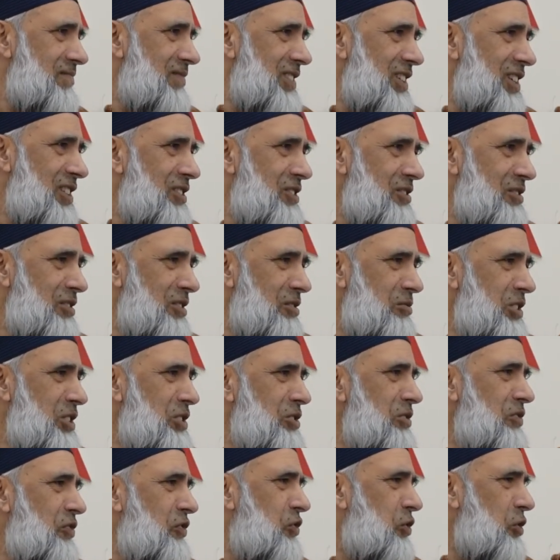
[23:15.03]
You know, we
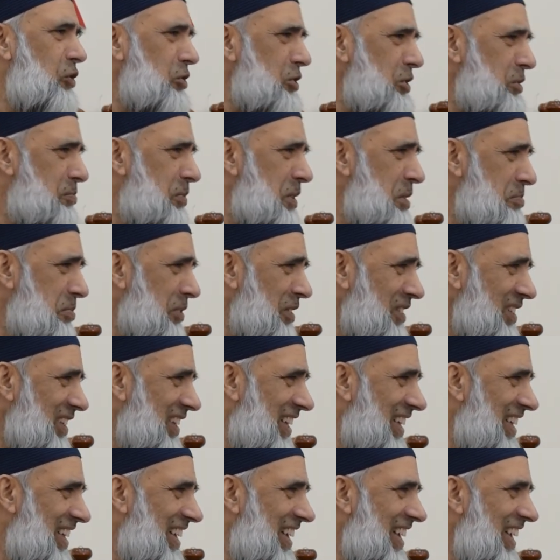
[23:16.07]
don't force people.
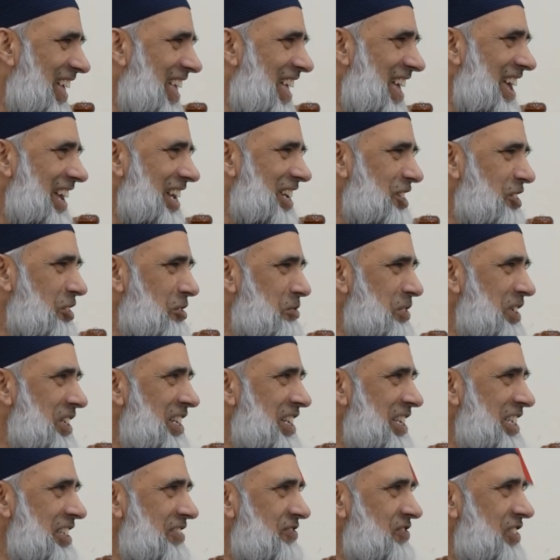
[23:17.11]
You know, we
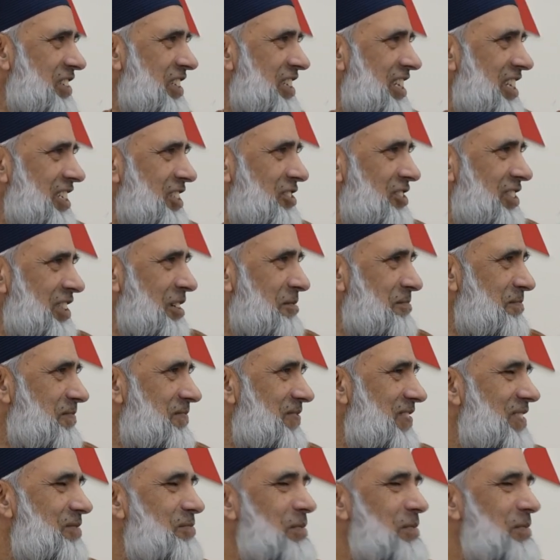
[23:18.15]
leave to them.